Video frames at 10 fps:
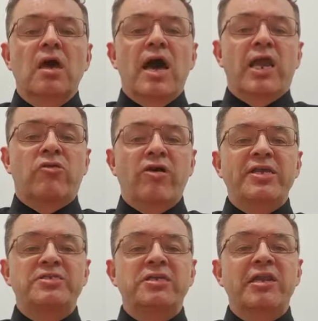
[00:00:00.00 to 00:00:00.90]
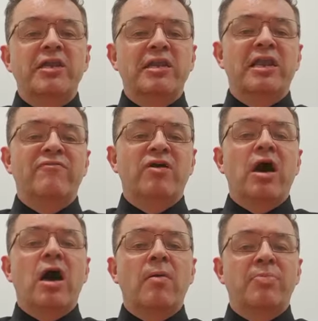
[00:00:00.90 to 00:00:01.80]
I created and deliver
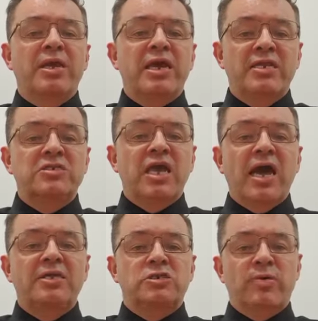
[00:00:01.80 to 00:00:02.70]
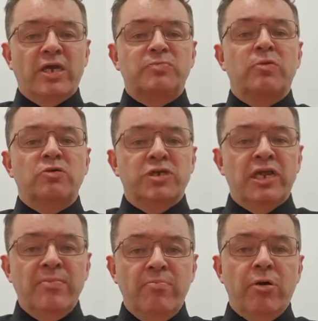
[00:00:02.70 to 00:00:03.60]
our beginner's guide to exporting
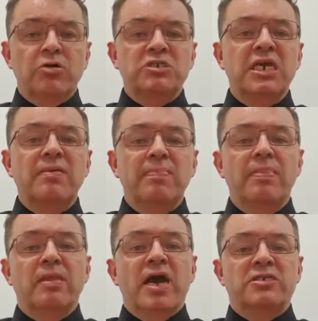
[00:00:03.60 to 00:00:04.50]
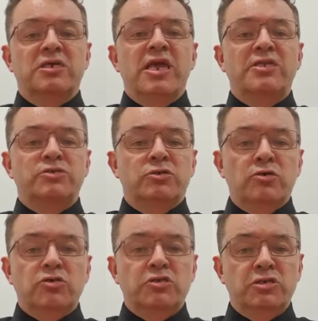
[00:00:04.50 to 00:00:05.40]
and importing as an
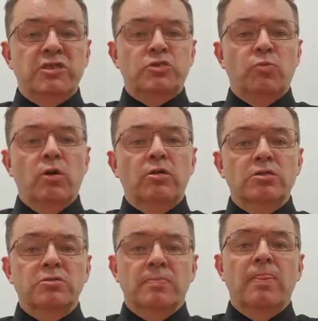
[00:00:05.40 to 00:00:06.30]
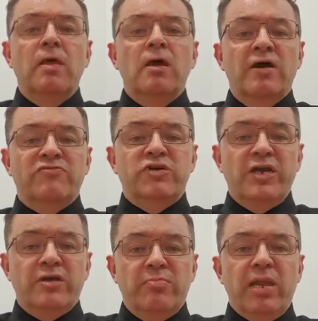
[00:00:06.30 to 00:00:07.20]
introduction to this world of
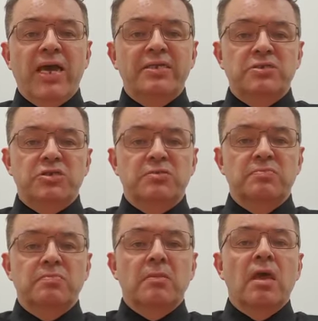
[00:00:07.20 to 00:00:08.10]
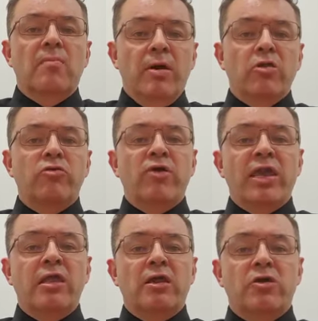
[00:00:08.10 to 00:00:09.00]
trade compliance. My other
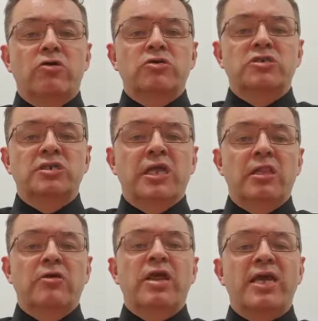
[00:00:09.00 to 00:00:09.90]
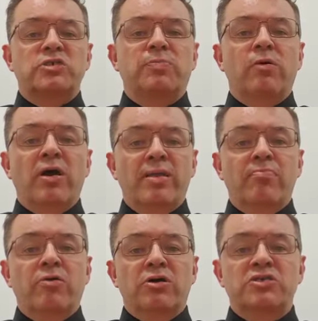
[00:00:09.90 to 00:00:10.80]
regular courses include Export and
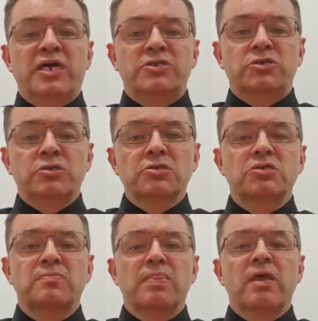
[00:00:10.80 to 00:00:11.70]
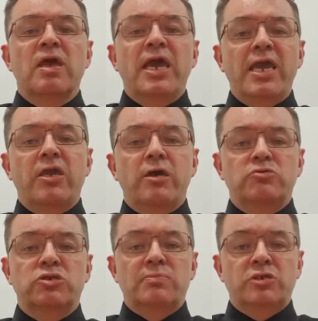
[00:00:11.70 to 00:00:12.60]
Import Essentials,
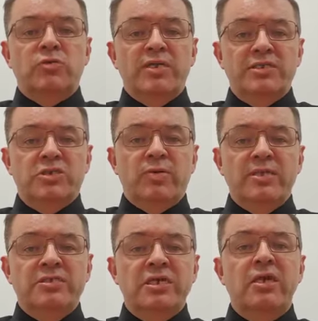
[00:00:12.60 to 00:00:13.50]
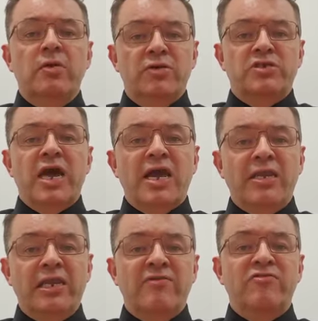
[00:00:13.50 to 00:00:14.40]
Incoterms 2020, which I
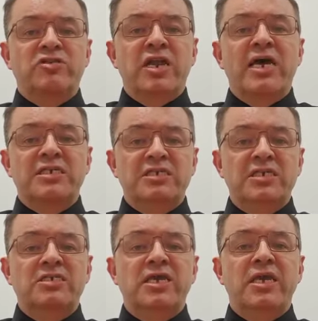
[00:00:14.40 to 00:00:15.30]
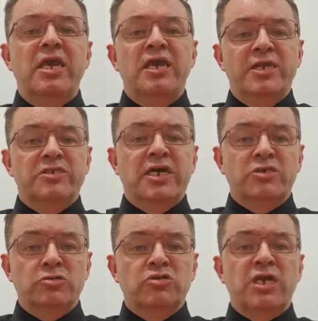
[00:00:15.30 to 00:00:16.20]
can deliver as an ICC,
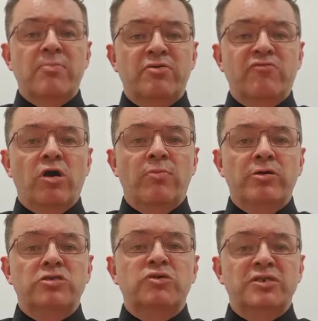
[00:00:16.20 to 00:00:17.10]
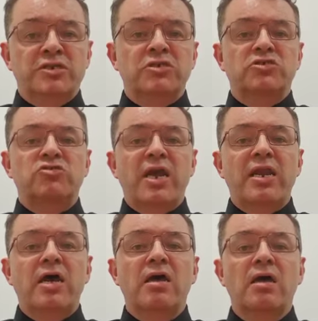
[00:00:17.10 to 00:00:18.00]
International Chamber of Commerce registered
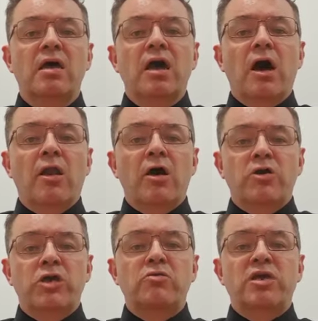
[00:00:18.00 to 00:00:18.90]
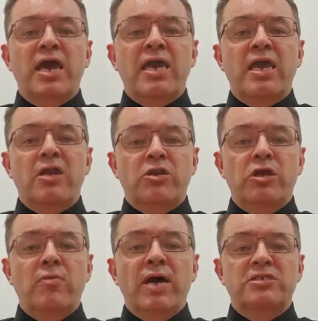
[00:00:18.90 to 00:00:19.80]
trainer, on our UK and
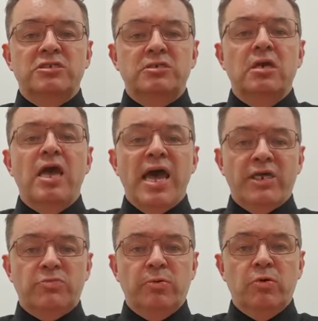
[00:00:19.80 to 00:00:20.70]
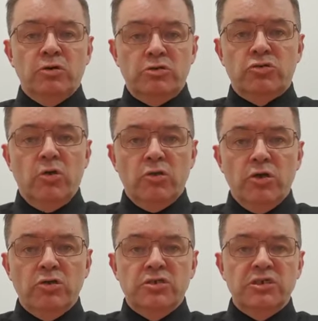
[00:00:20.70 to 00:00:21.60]
US export control
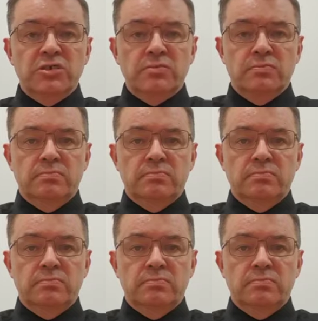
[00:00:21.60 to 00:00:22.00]
courses.